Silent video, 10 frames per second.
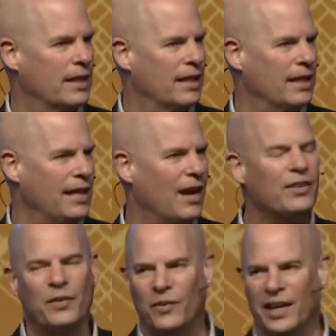And how
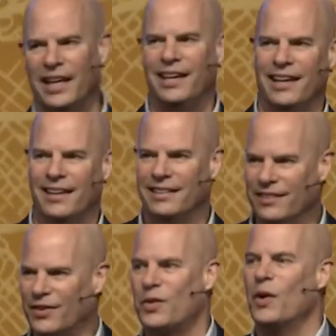can we
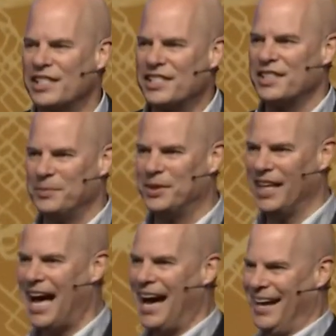live questionable
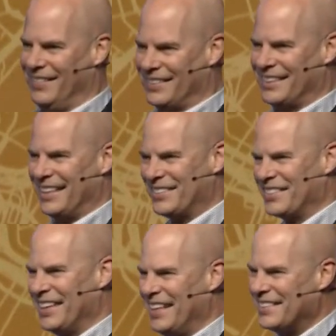lives as it
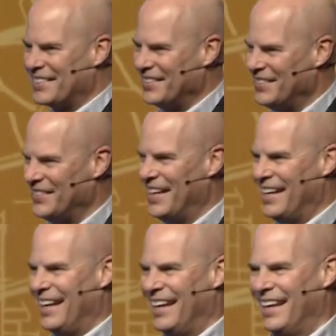relates to
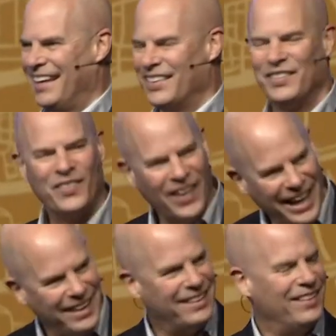the
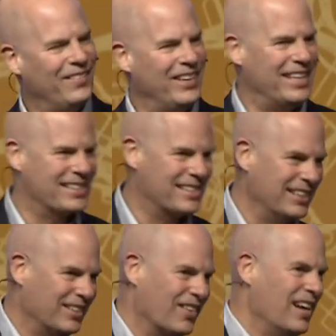way that we
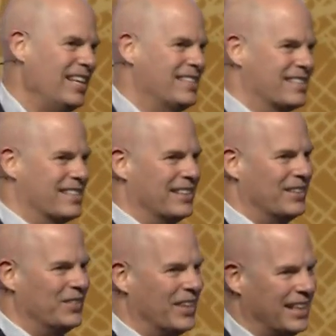extend grace
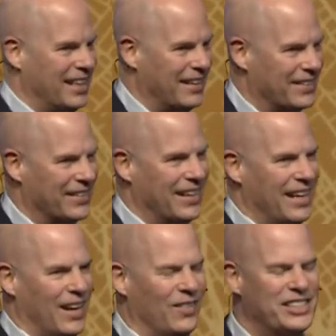to one another?
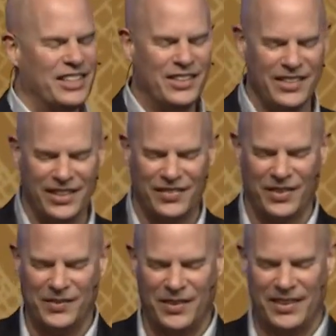I want you to do this for
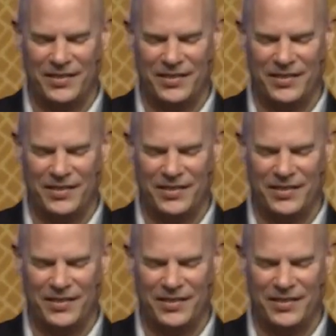a moment.